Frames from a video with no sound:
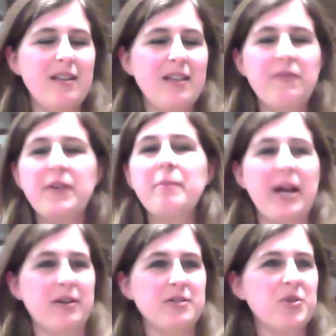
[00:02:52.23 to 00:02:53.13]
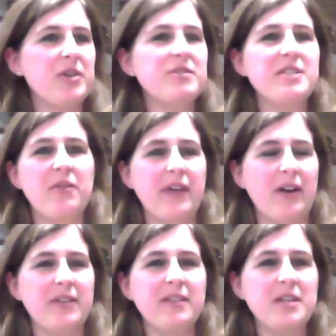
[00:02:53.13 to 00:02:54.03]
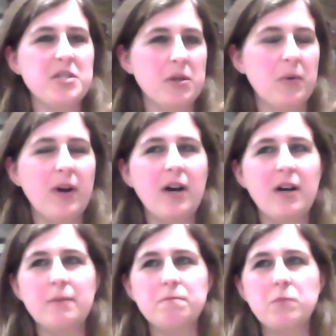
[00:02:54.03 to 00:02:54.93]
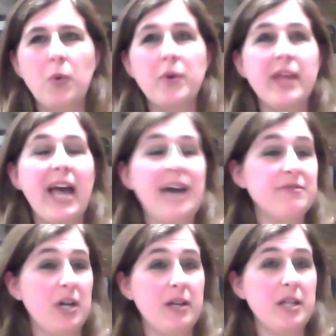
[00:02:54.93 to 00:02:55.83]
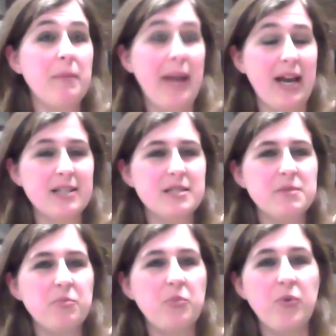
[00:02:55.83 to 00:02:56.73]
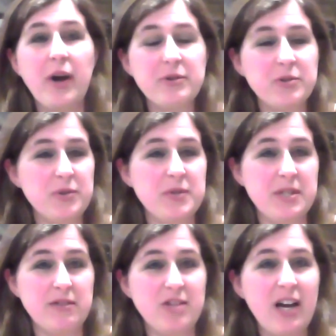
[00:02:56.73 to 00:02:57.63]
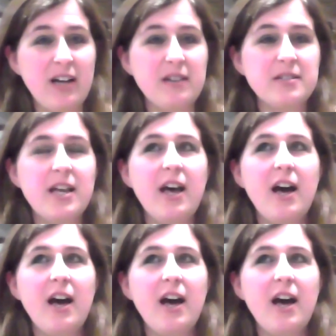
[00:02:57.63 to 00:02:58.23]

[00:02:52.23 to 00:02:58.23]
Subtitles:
feel better. So their self-care that they do or they have done in the past prior to losing their child.